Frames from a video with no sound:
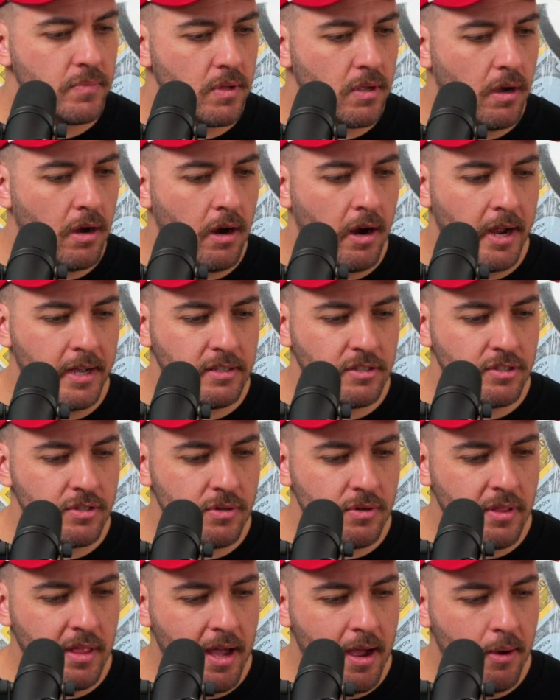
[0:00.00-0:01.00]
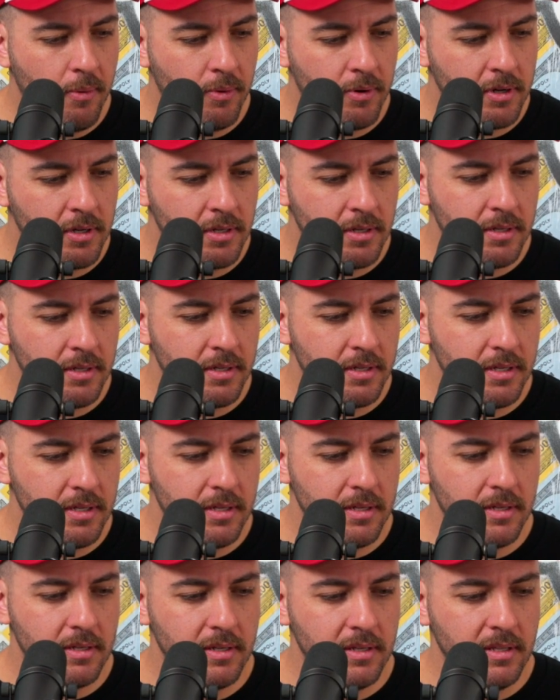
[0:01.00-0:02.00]
All right, so that one,
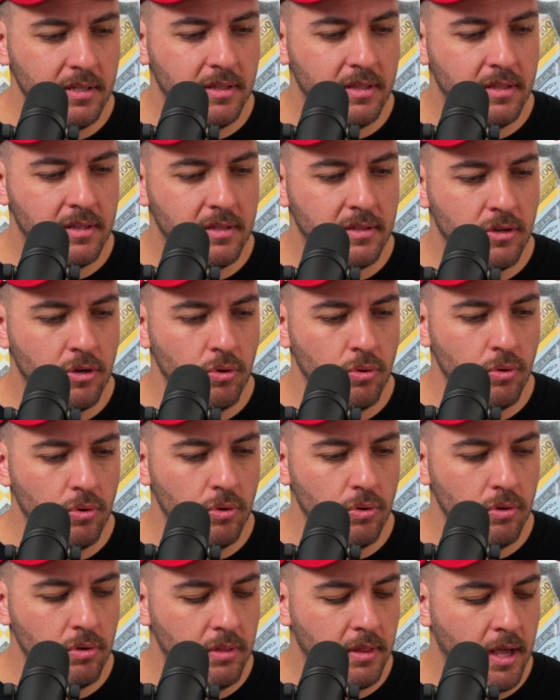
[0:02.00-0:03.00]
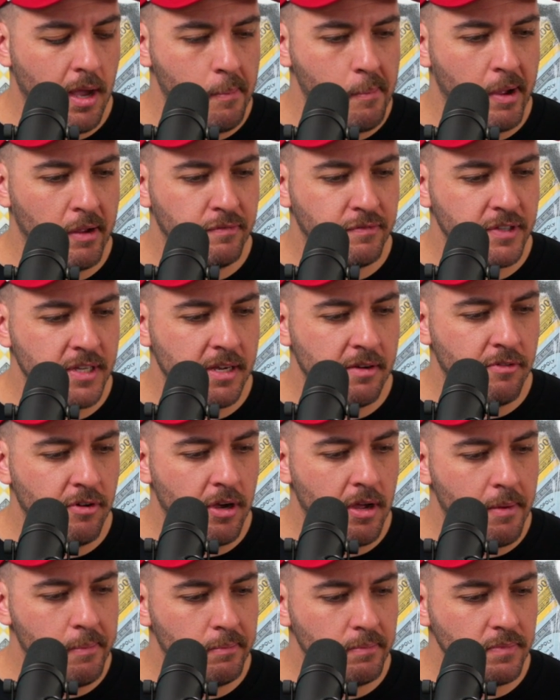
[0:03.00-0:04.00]
cool, not my
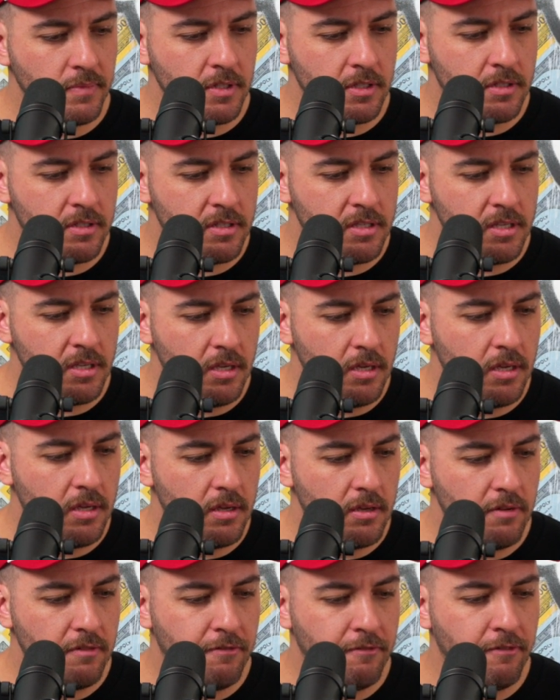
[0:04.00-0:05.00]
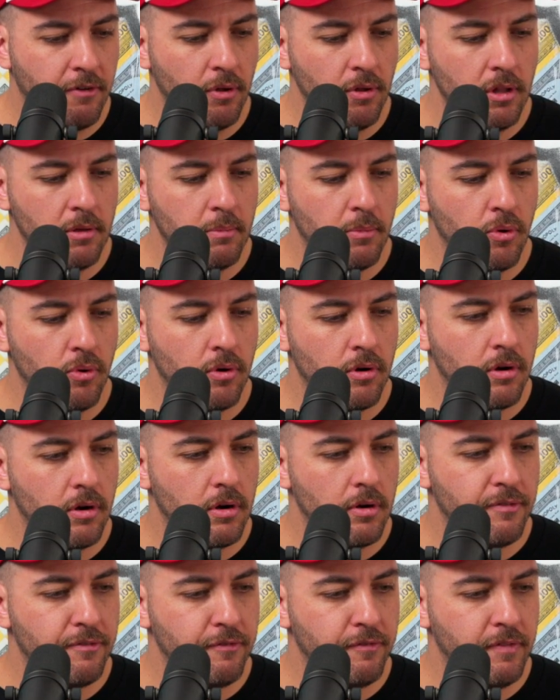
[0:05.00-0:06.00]
favorite. Let's see
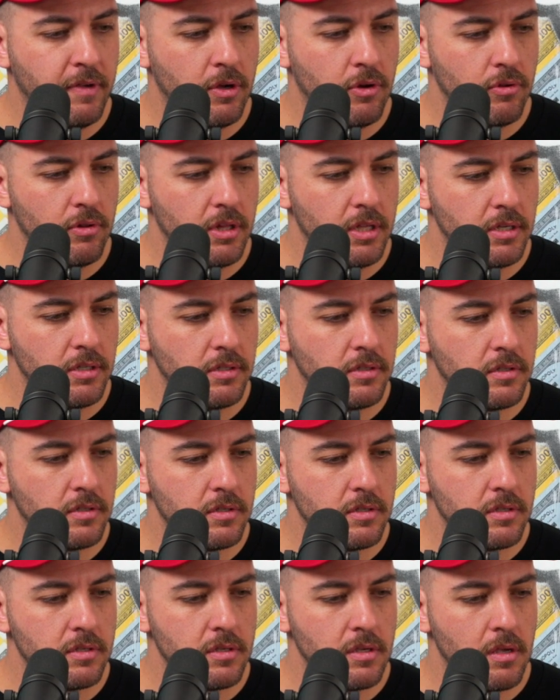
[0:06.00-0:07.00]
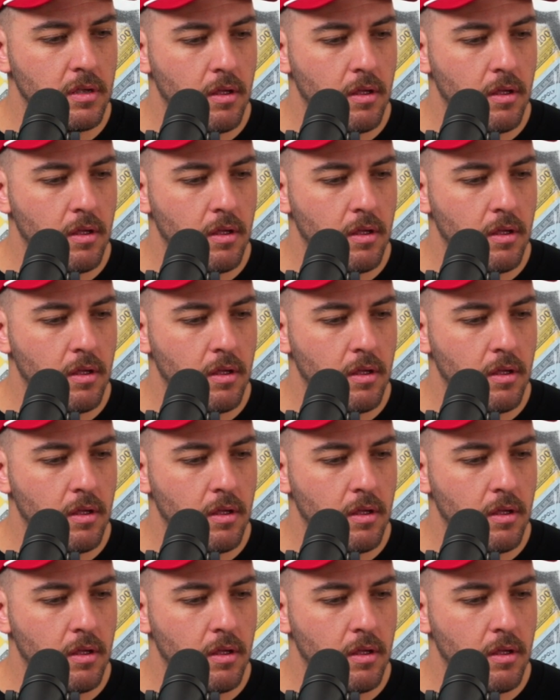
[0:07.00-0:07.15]
Fullamore, Fearless.